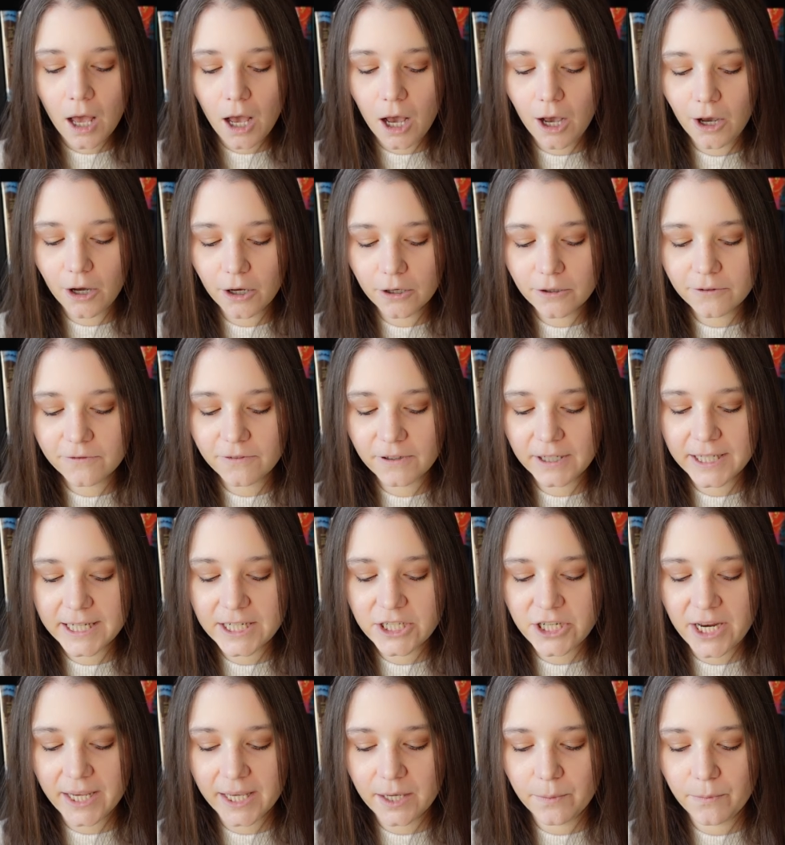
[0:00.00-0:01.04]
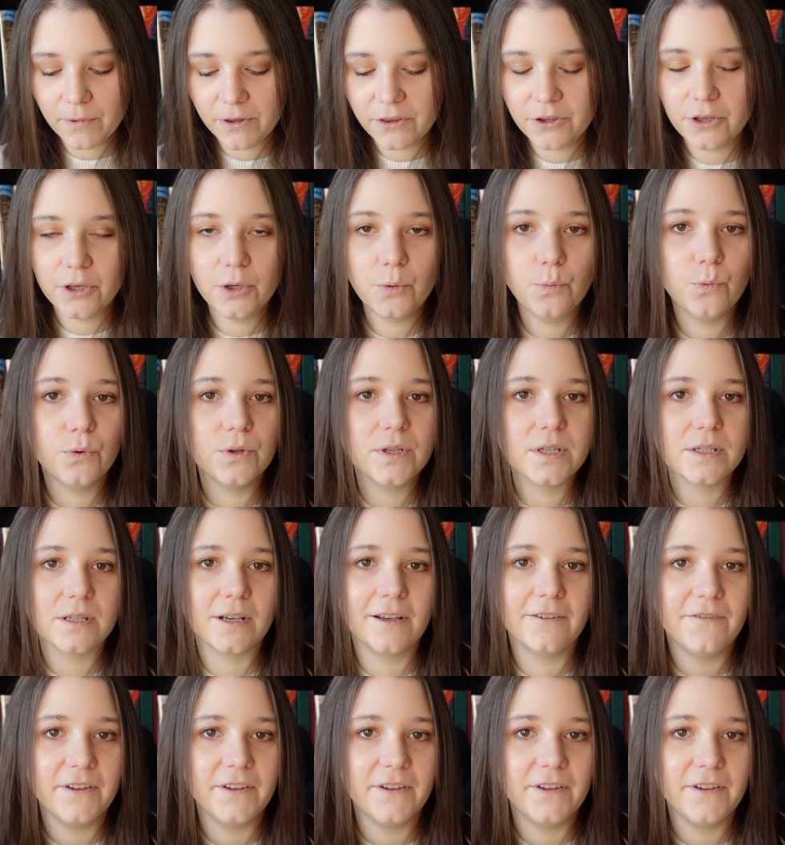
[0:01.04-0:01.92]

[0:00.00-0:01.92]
hopefully check in with you once I